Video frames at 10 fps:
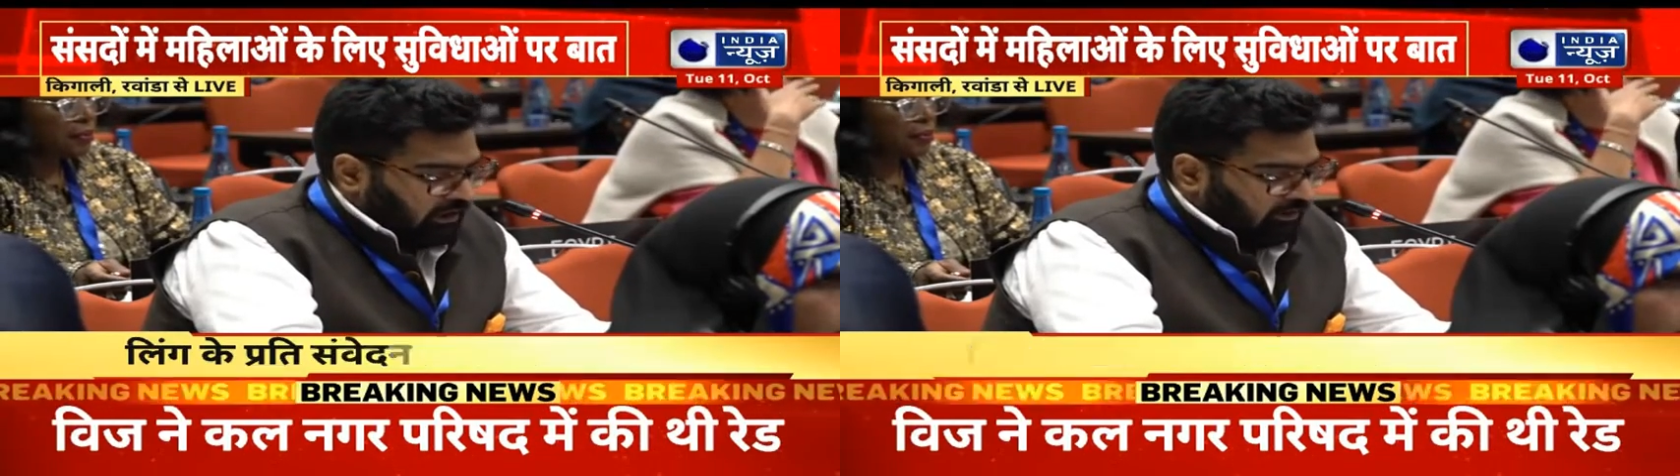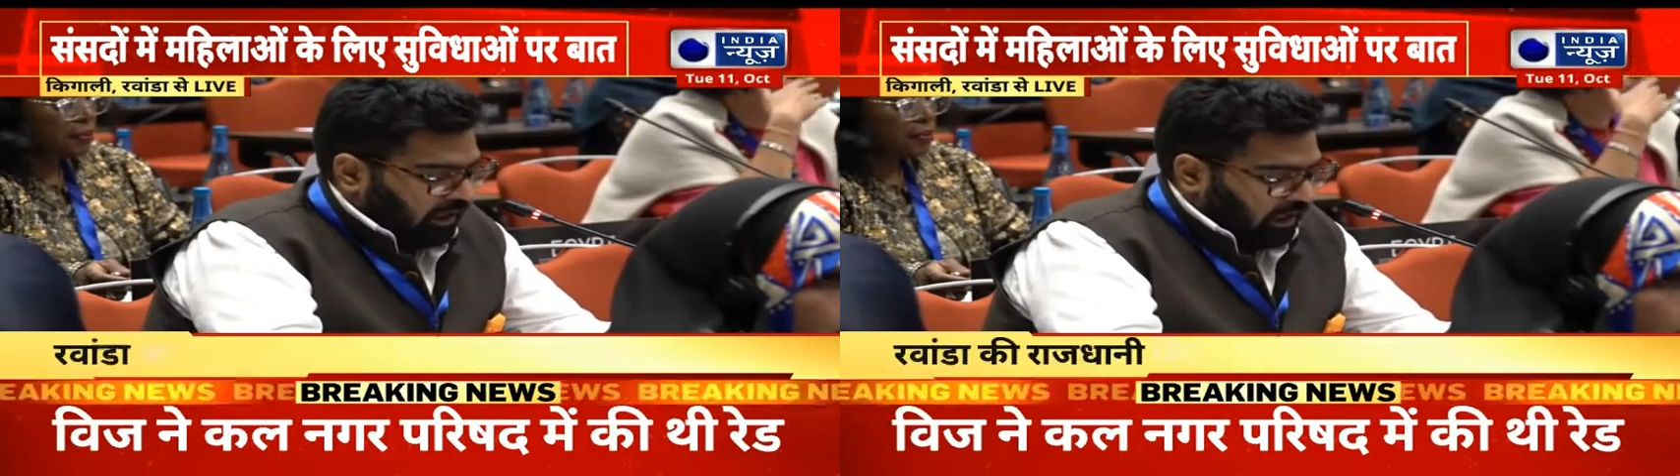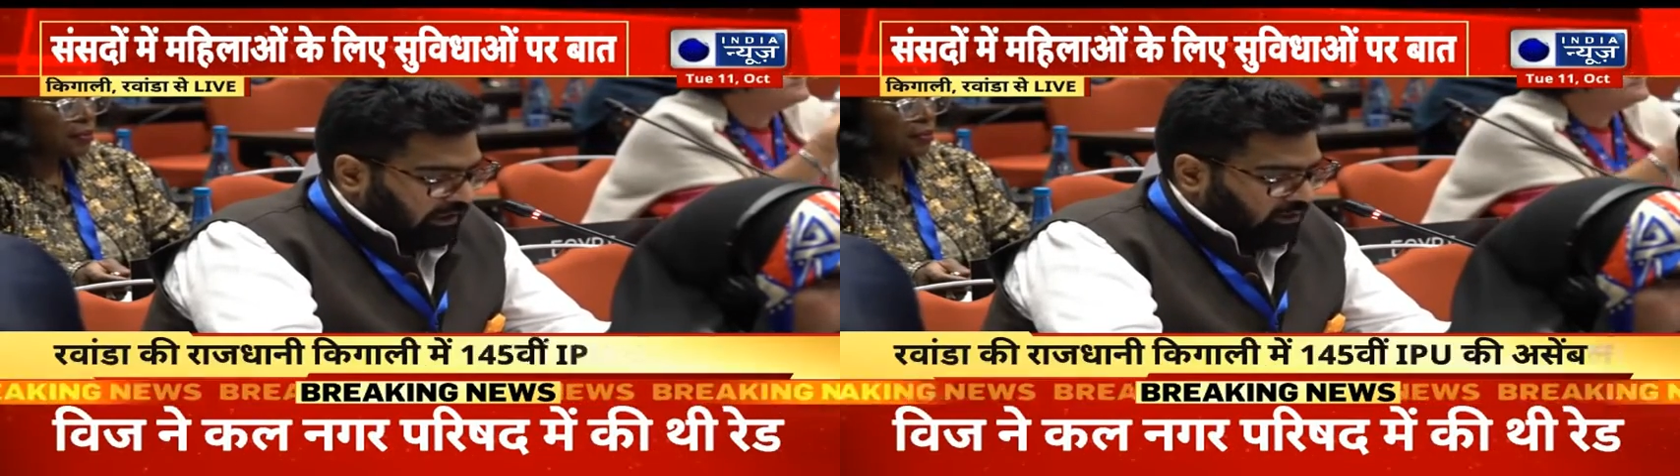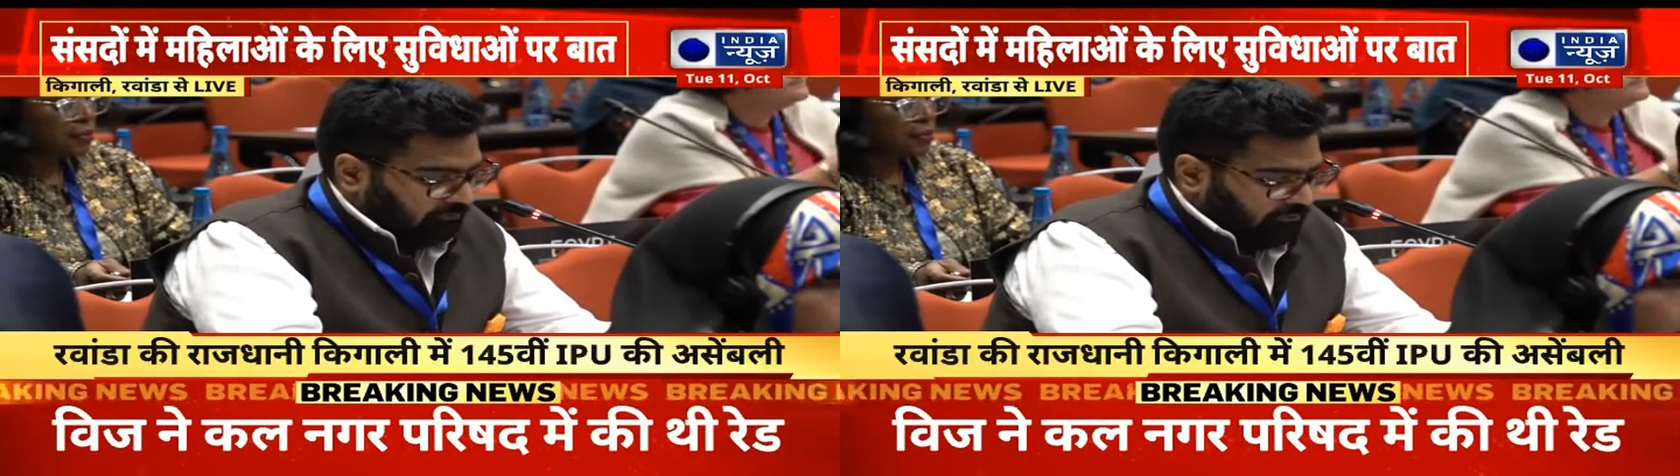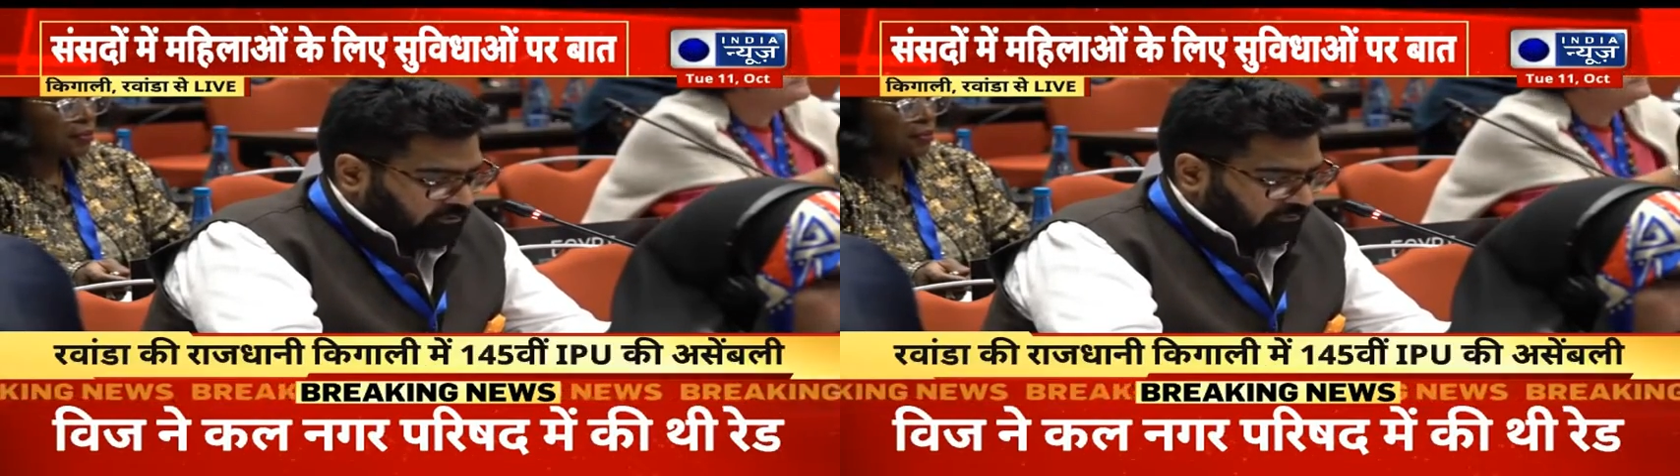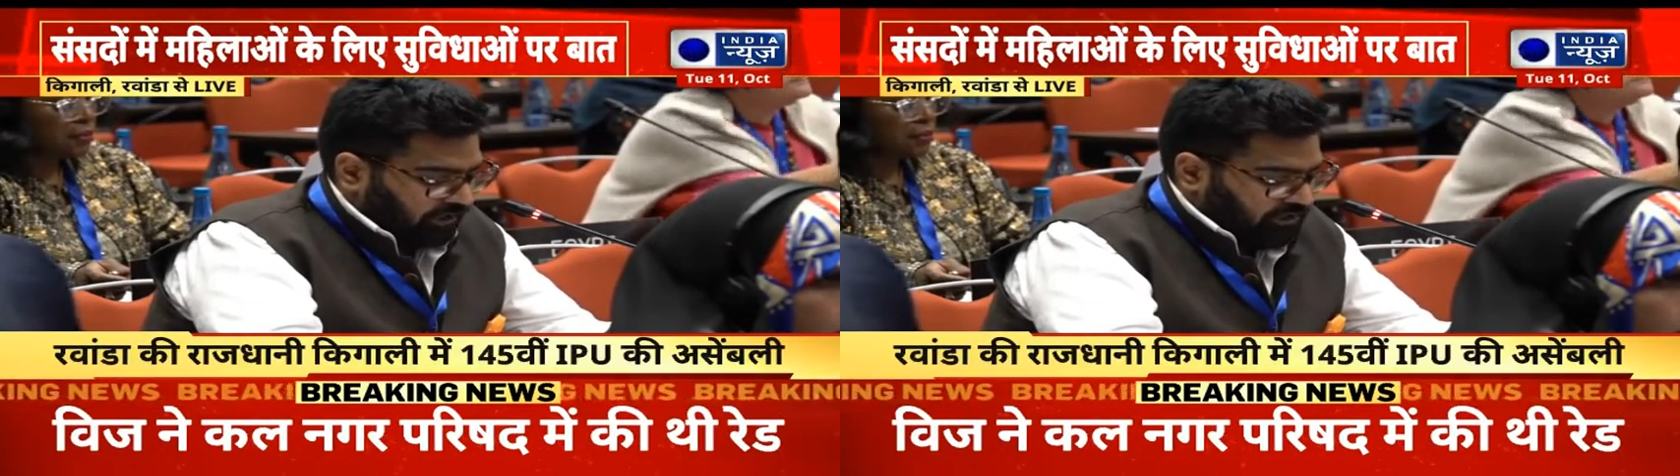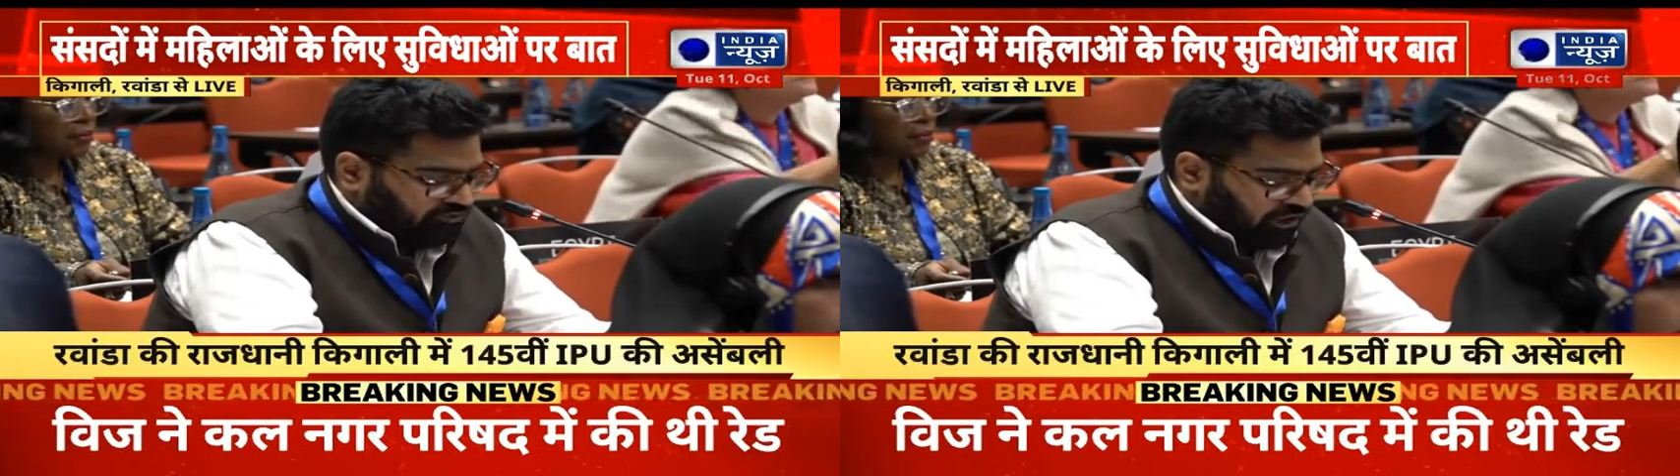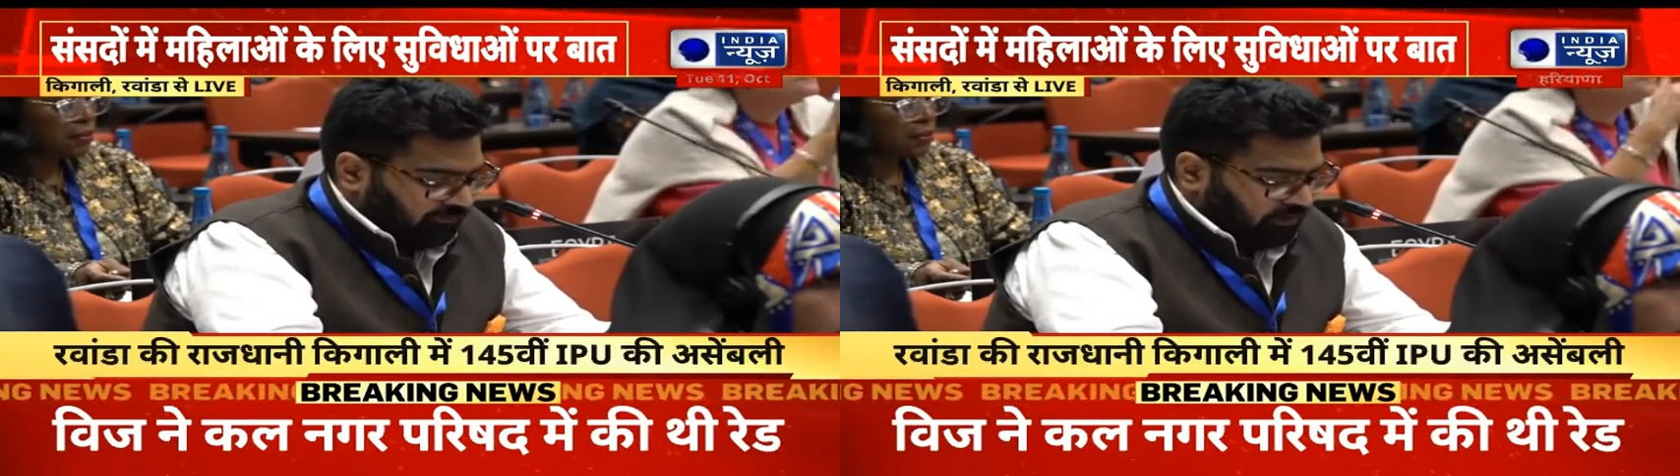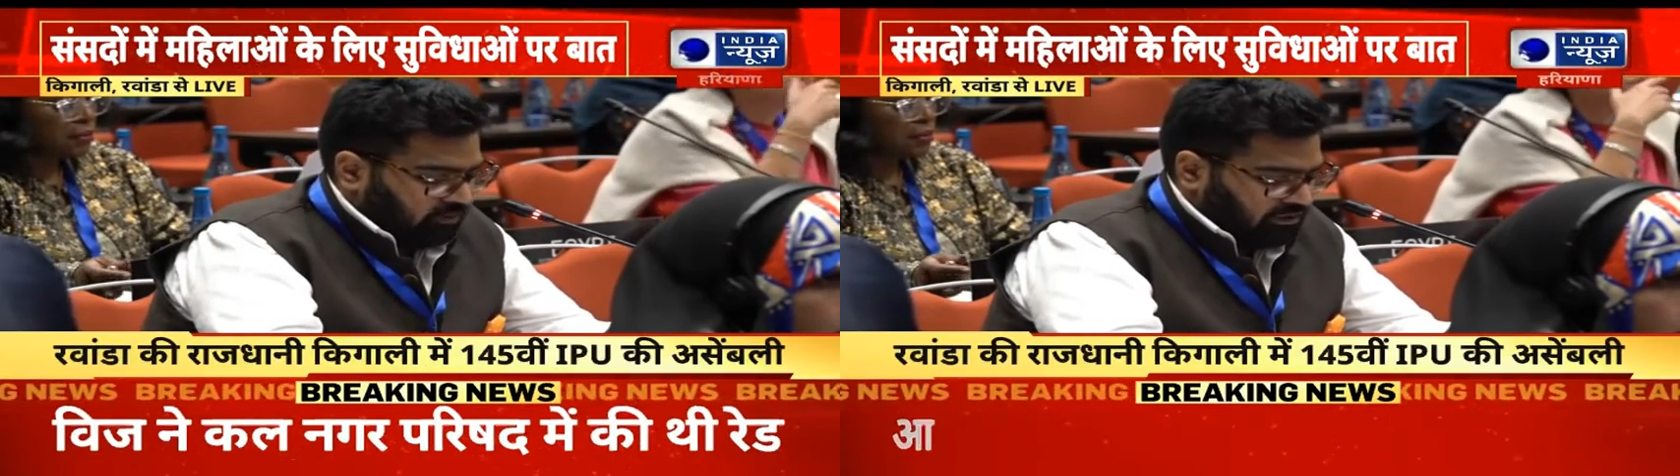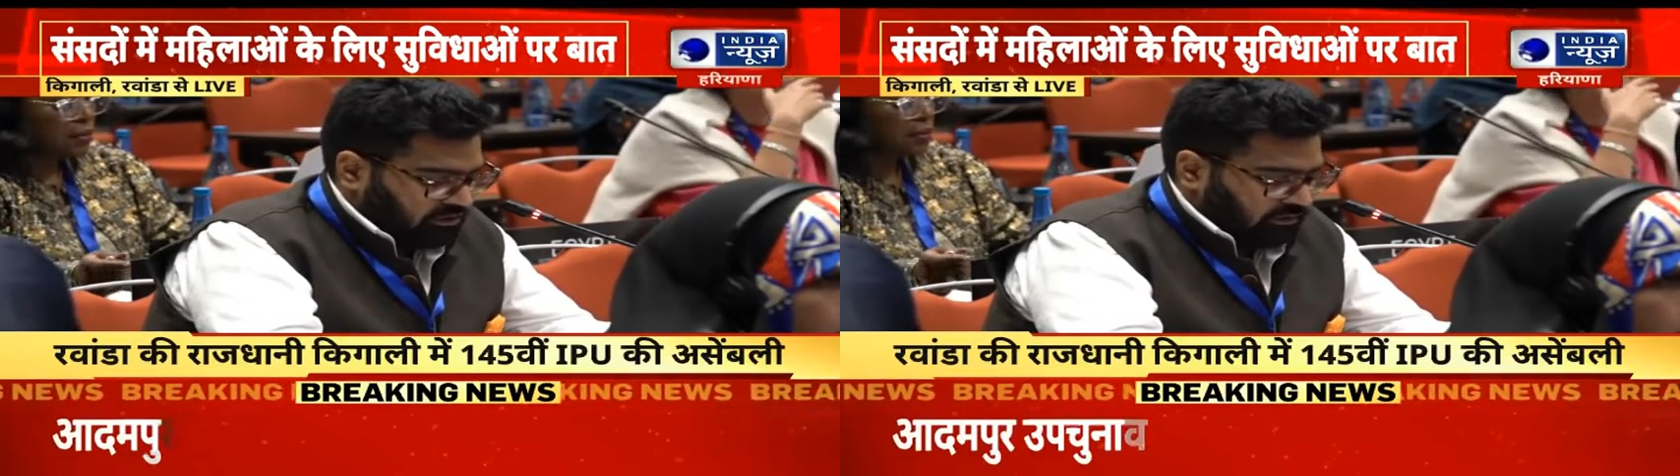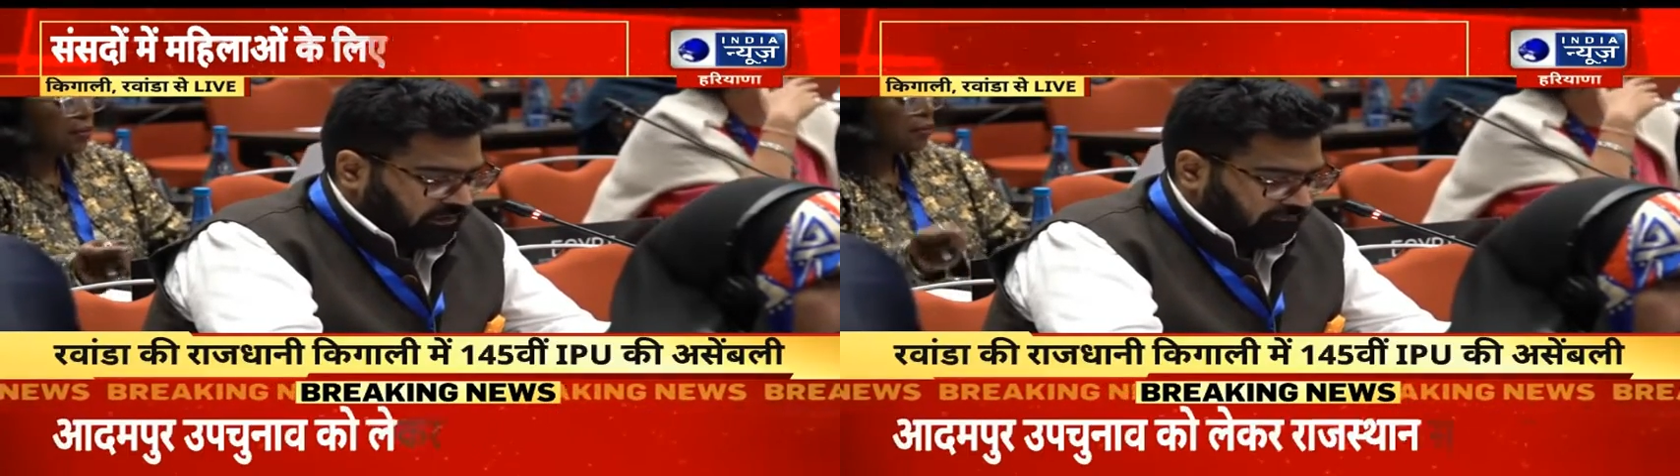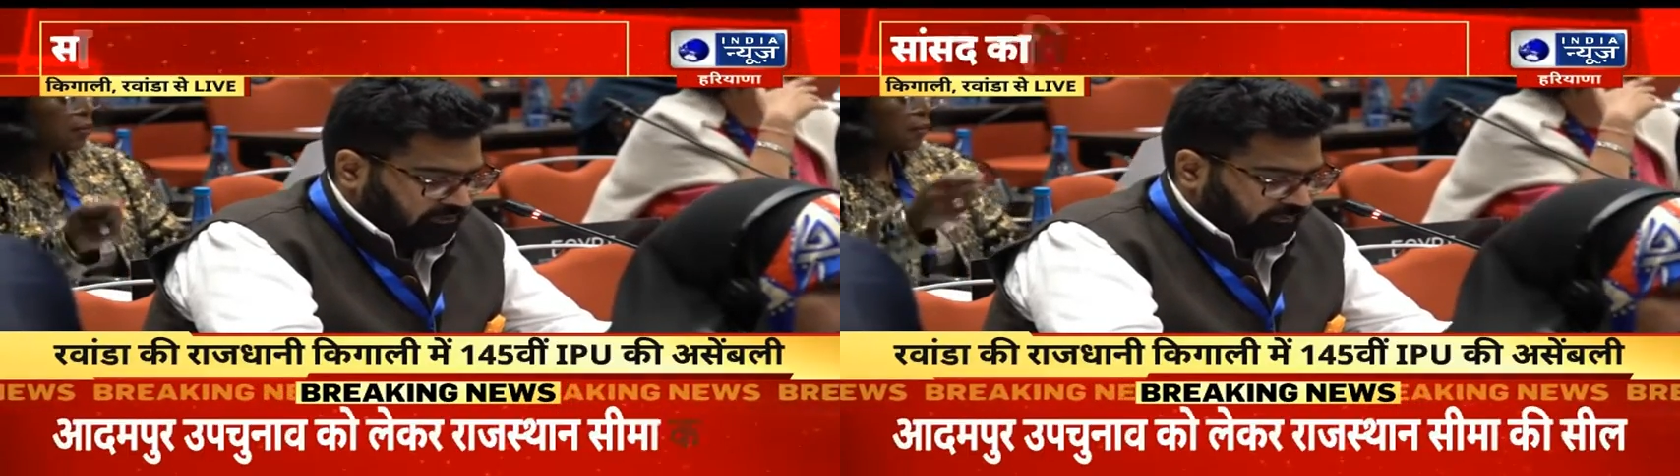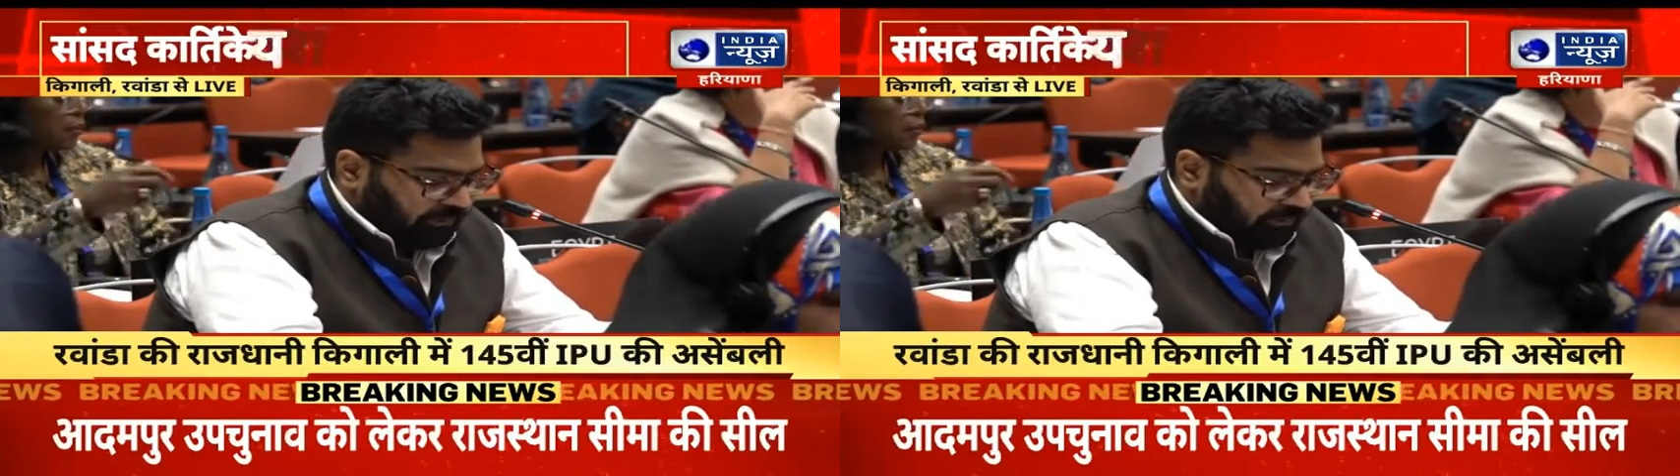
adorning the high office of Vice Chairman,